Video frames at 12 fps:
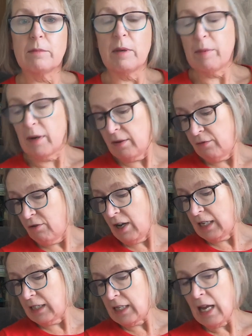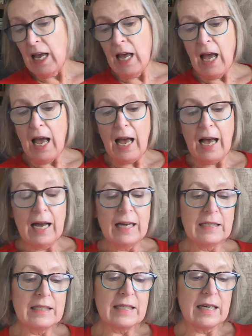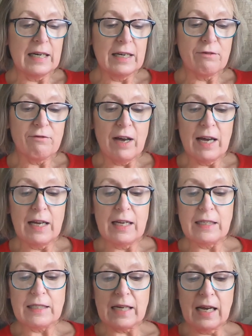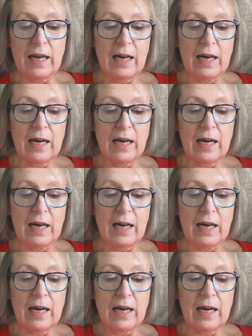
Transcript: to me by a friend, and I read